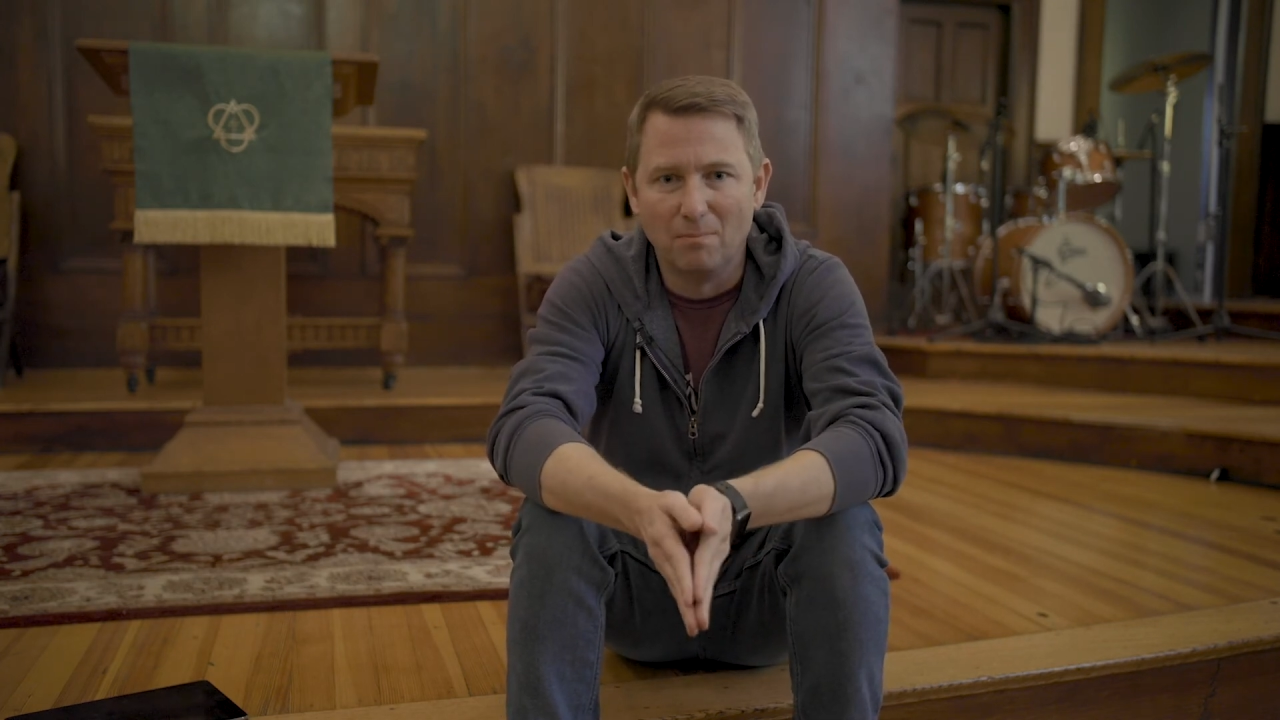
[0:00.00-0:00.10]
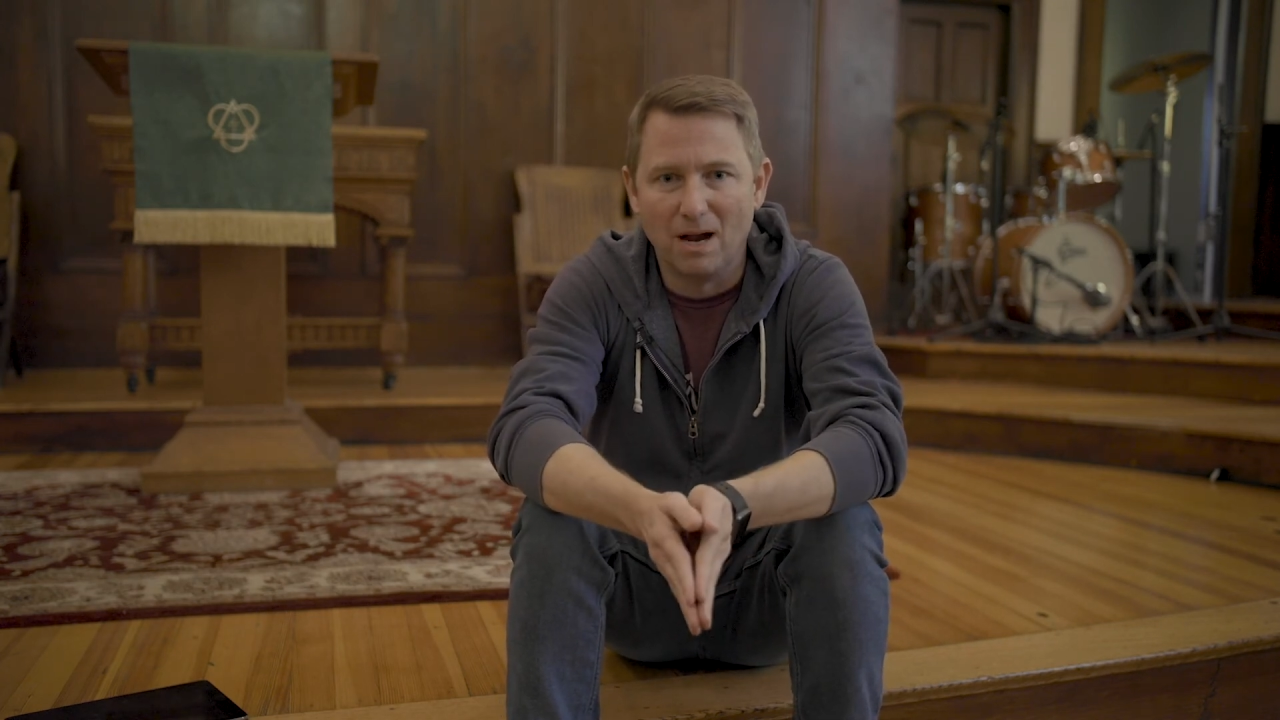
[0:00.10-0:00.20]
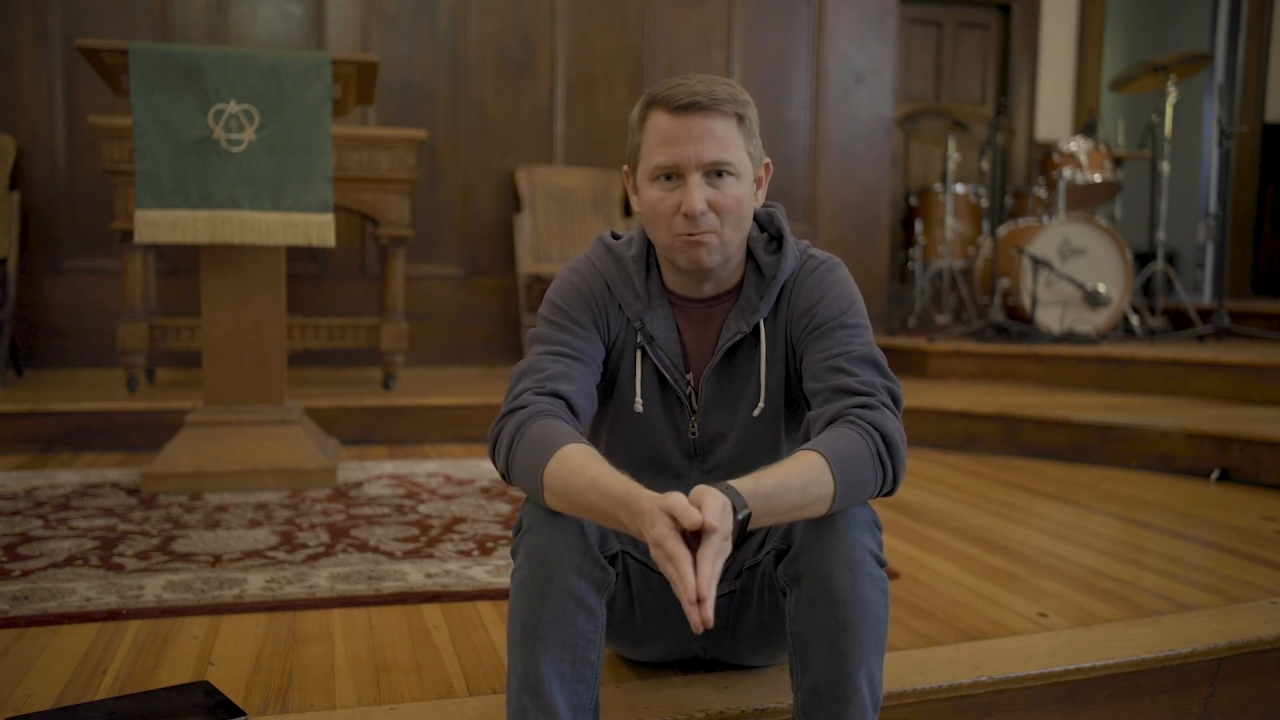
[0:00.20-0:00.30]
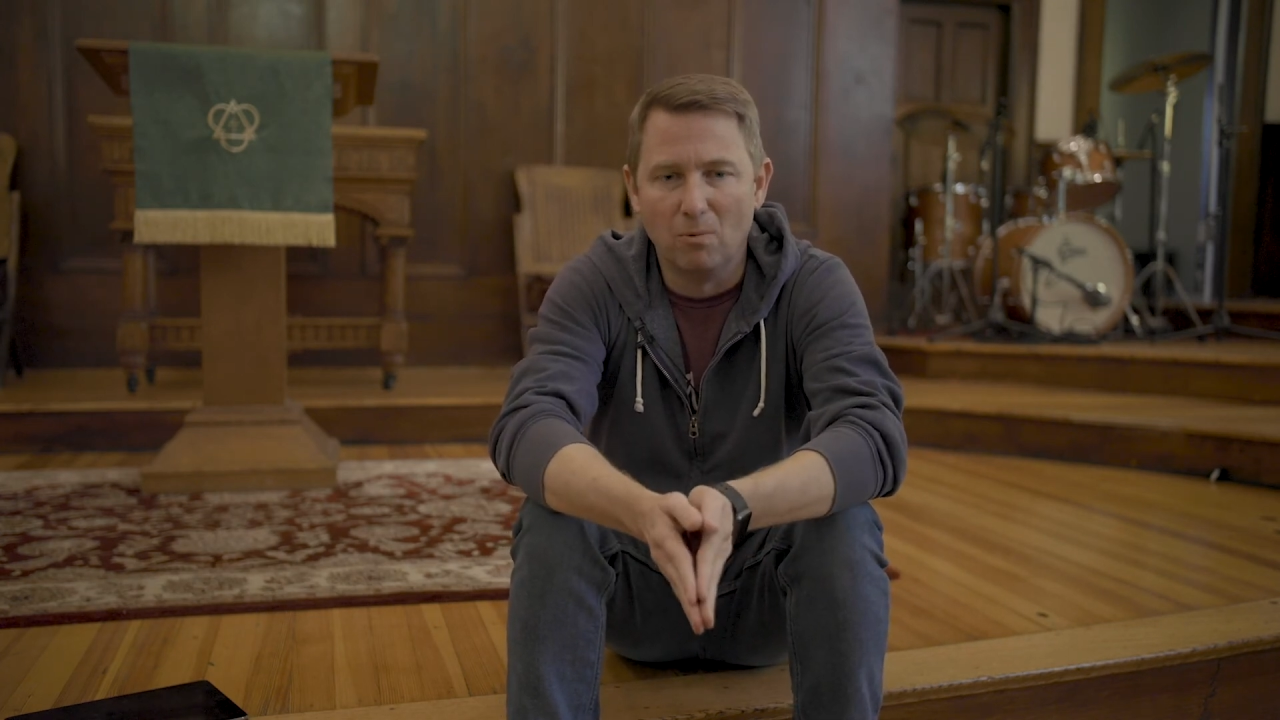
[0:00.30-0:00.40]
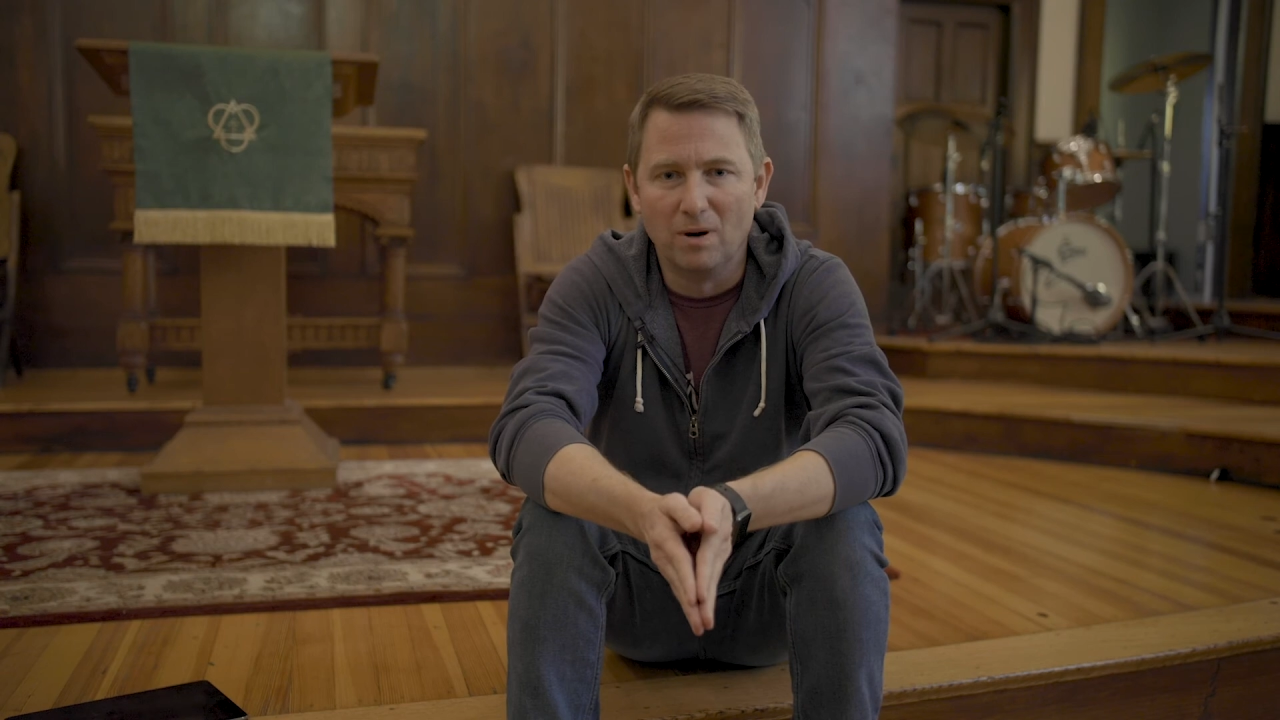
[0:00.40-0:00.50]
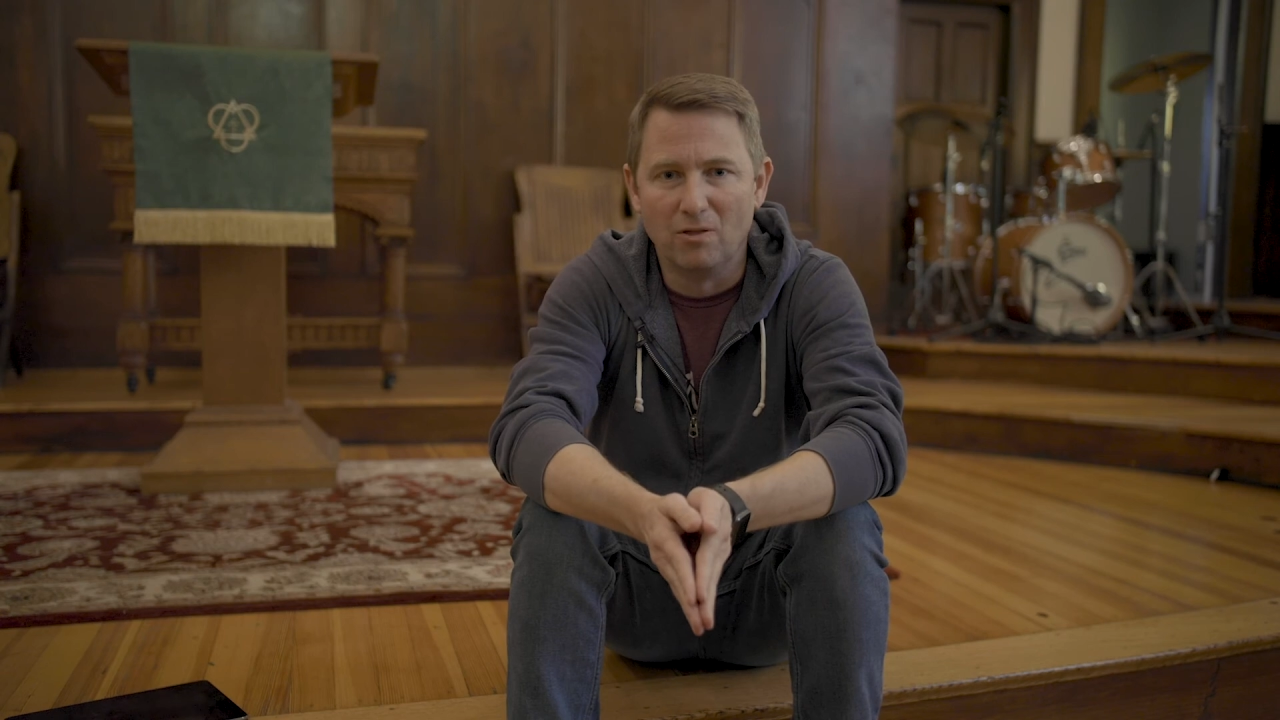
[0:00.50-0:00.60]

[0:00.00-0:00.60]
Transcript: by Roman